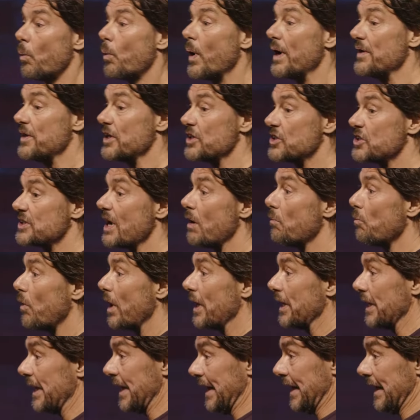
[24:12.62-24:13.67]
whether
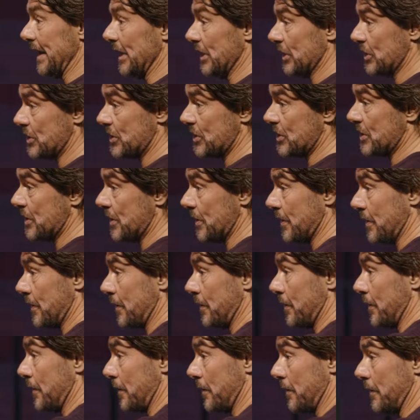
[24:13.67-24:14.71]
someone is
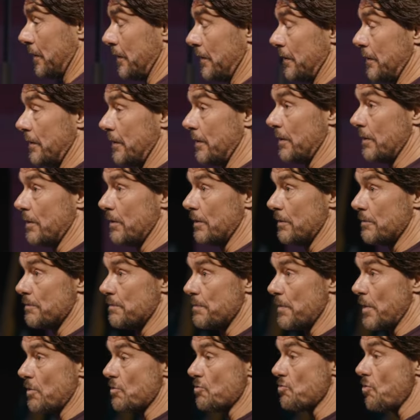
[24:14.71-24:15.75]

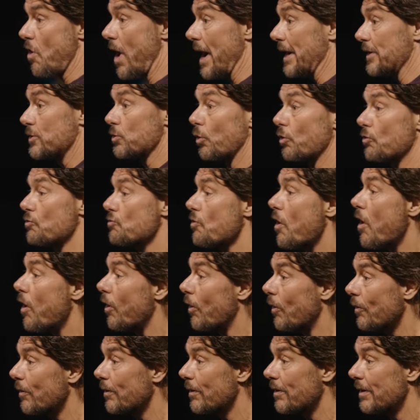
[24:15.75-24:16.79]
right or
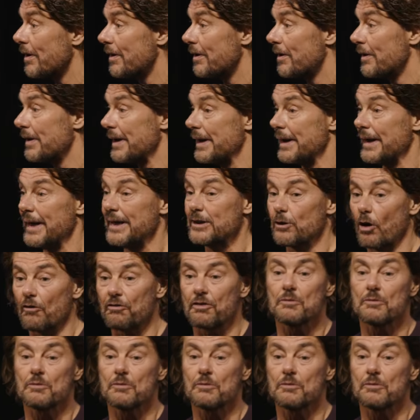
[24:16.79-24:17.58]
wrong is